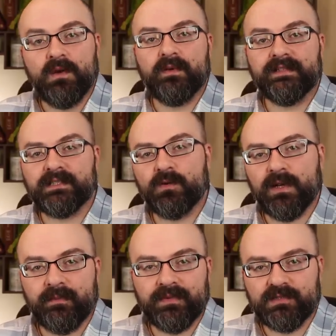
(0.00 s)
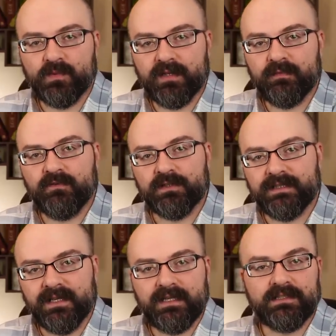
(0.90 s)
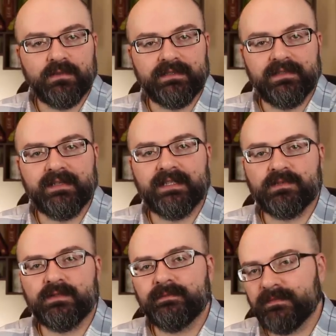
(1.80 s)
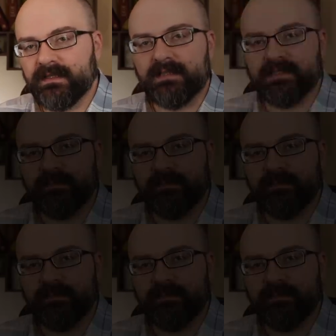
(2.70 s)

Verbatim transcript: Well, that's going to wrap this one up for today, so until the next one, I'll